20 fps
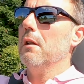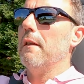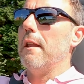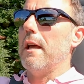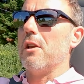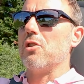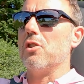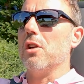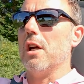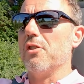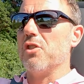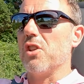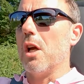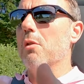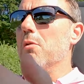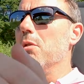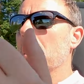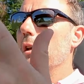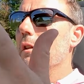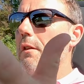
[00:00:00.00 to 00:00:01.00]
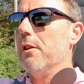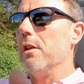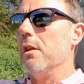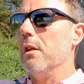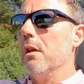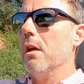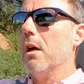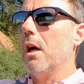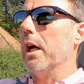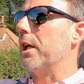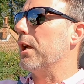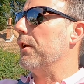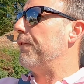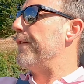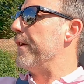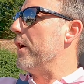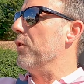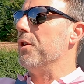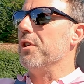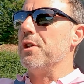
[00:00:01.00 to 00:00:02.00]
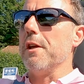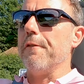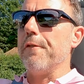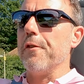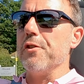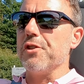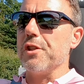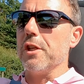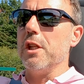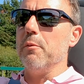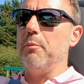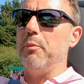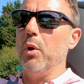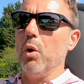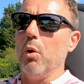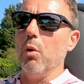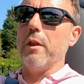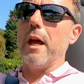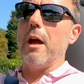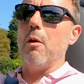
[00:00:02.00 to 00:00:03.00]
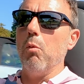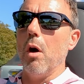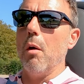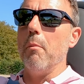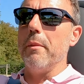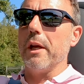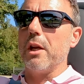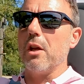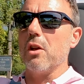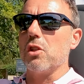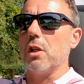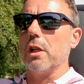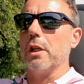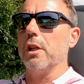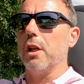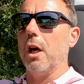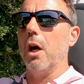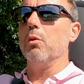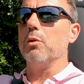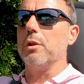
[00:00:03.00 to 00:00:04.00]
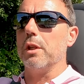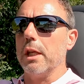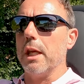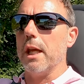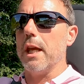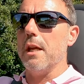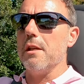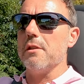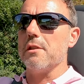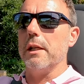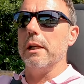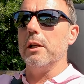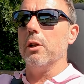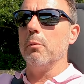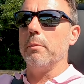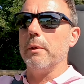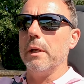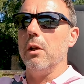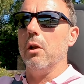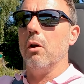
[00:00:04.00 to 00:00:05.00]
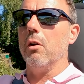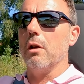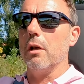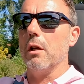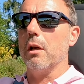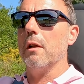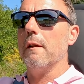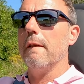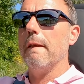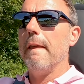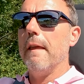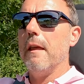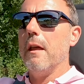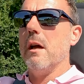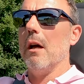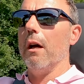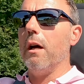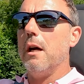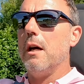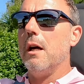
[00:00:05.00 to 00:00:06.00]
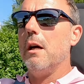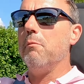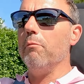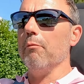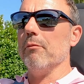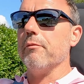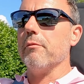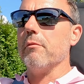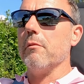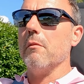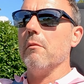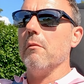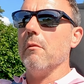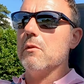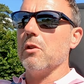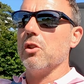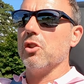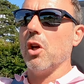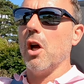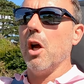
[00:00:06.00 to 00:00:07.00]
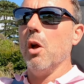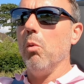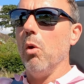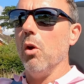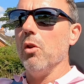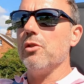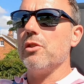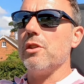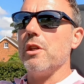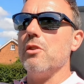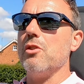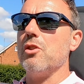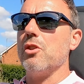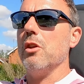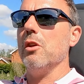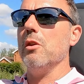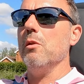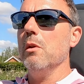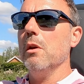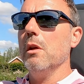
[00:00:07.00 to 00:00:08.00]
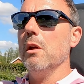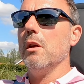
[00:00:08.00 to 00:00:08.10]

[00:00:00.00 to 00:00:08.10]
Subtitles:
That's nice. So I could feel the difference in the pull there. One, because I could hold the gears a little bit longer as I wanted to.